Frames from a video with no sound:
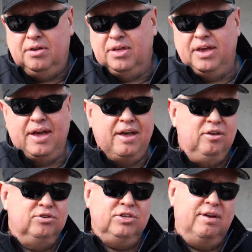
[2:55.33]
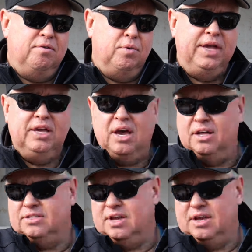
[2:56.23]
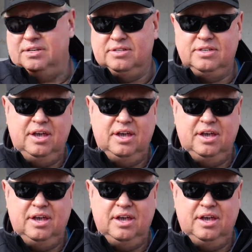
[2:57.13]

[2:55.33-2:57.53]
They usually have a wing contest,